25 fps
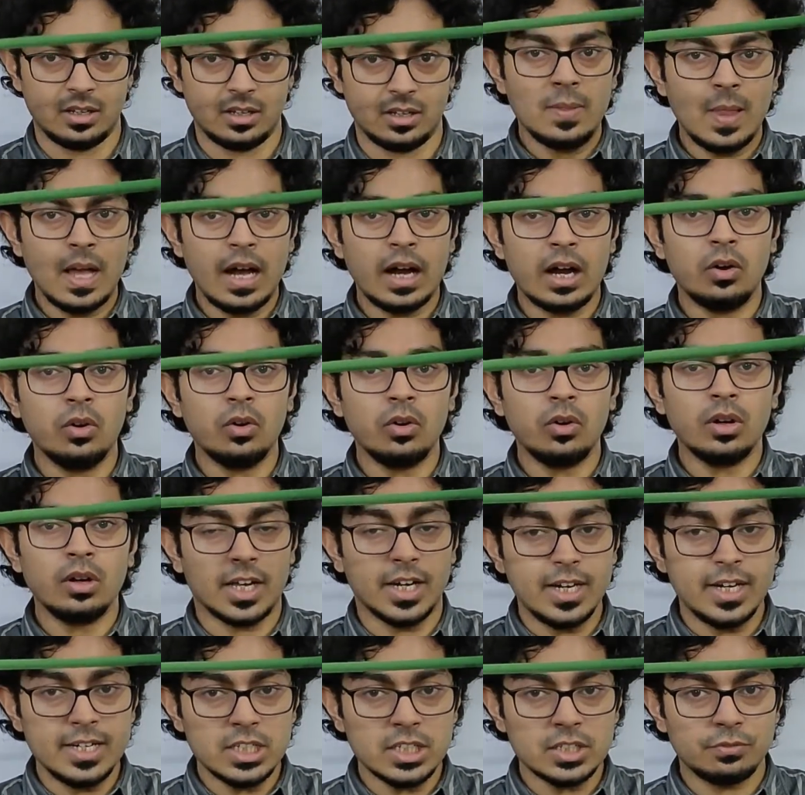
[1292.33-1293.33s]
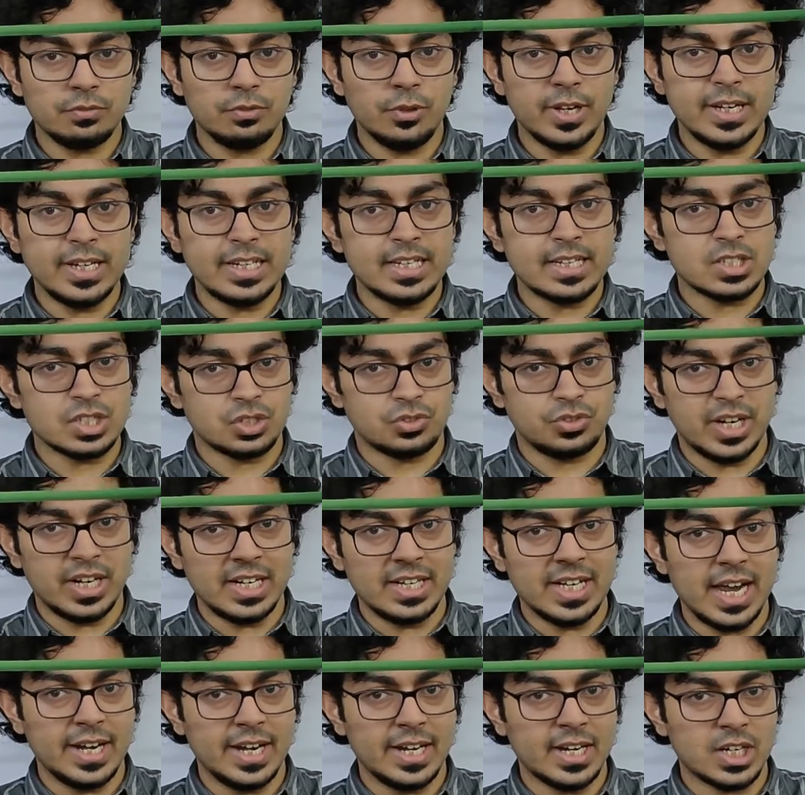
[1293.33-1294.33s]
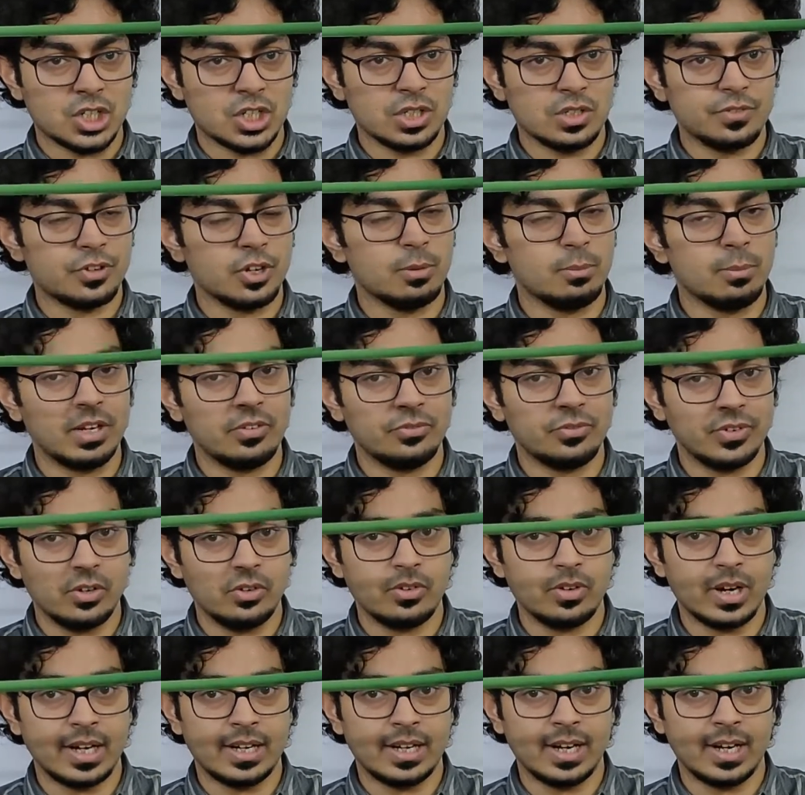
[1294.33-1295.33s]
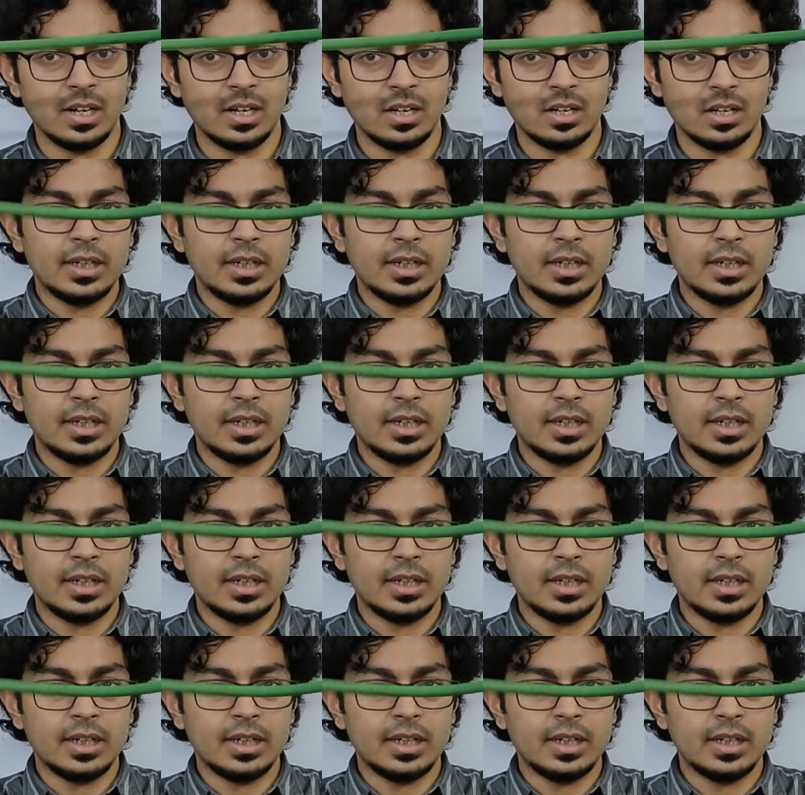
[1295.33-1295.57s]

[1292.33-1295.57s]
Now current is flowing in a straight direction from left and right hand.